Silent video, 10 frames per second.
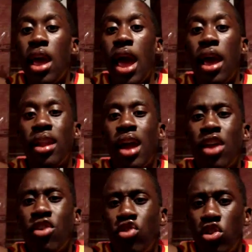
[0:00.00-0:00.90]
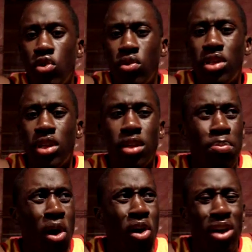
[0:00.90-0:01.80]
and I usually use
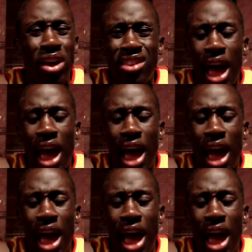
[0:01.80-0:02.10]
this ball,